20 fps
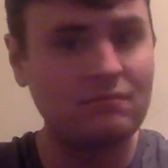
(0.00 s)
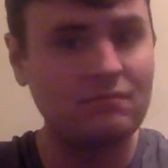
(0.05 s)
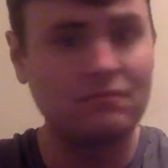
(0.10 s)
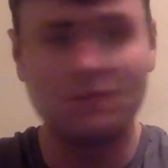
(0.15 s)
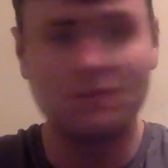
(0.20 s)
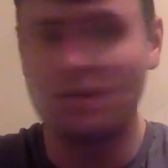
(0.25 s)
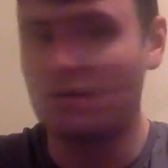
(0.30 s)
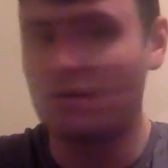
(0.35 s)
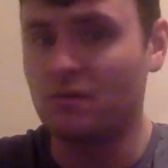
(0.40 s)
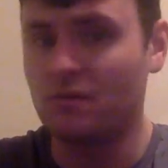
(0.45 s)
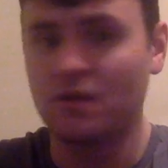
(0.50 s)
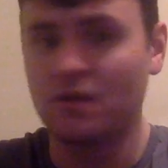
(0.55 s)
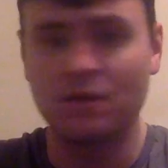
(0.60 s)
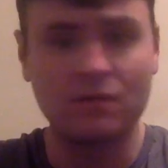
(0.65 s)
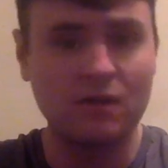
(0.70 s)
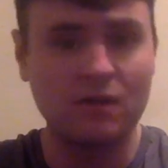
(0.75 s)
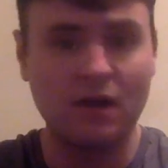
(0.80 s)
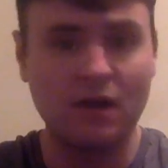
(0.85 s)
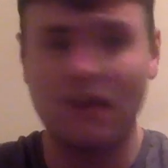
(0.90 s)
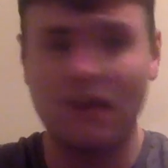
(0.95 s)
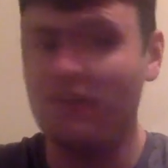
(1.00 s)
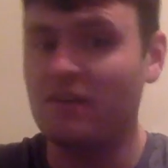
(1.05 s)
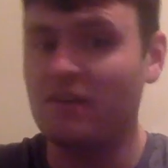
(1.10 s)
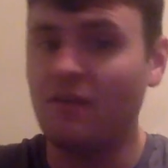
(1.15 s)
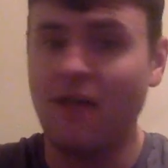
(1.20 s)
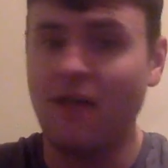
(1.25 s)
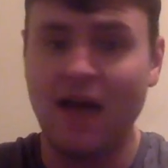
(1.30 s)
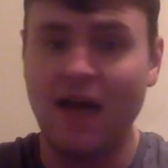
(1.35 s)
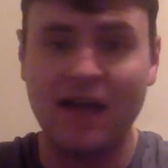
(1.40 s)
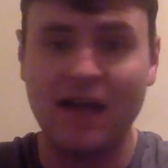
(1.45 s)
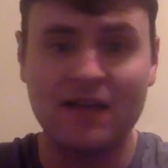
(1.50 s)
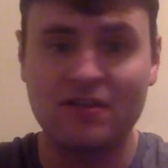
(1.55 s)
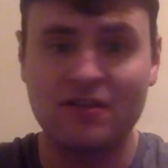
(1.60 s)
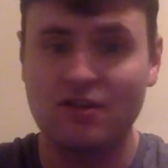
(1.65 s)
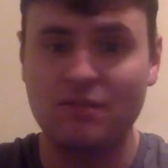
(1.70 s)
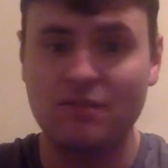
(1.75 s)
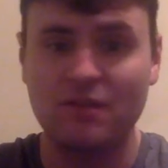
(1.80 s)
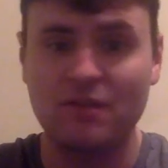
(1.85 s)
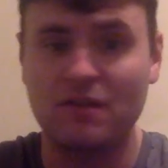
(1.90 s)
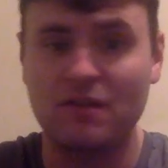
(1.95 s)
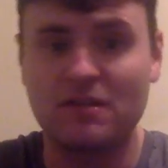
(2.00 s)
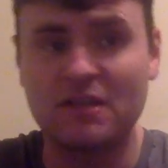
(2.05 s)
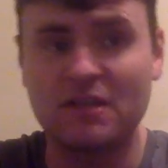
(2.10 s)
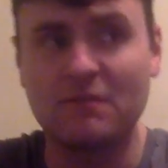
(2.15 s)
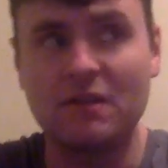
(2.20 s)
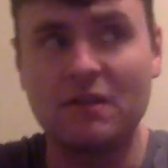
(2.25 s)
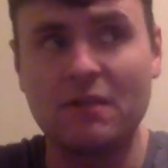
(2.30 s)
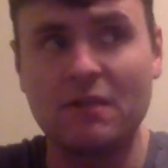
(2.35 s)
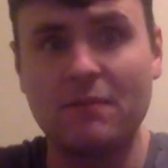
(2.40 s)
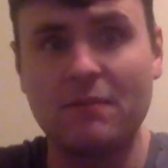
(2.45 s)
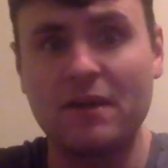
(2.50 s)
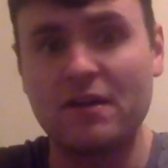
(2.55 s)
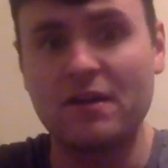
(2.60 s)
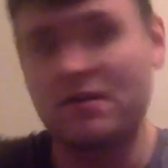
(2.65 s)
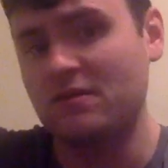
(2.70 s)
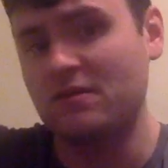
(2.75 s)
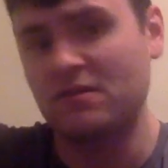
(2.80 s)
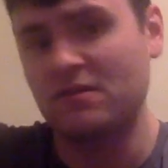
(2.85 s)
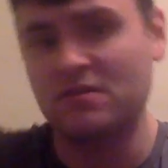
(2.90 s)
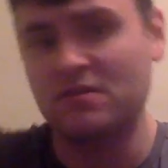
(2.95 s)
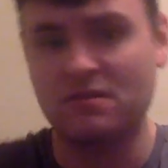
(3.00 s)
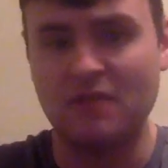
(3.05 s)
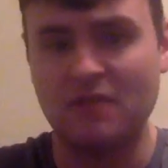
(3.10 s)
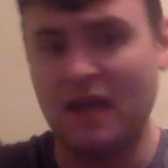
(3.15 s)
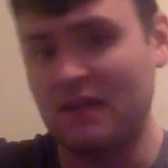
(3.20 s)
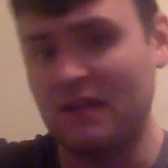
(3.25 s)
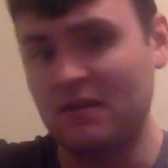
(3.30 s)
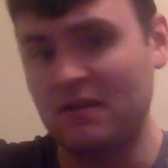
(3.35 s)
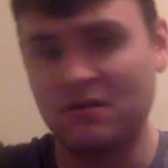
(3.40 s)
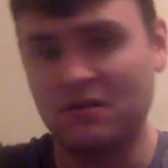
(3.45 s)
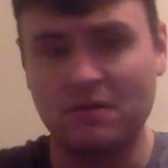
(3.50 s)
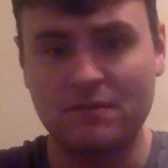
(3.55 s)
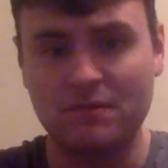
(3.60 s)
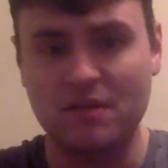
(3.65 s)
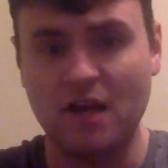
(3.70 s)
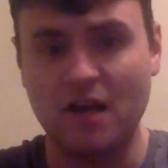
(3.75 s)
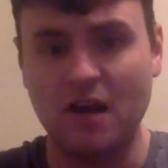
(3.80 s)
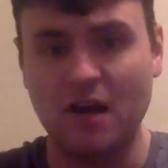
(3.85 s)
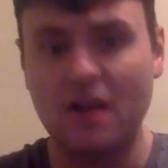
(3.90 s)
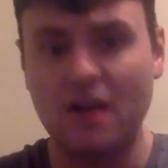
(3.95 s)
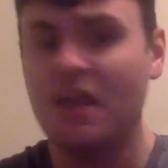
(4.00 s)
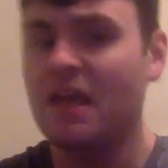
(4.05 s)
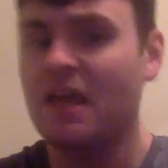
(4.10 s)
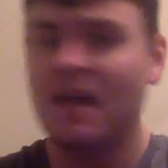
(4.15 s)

No. I think the Lions are a better team than the Bears. I do. I'm sorry.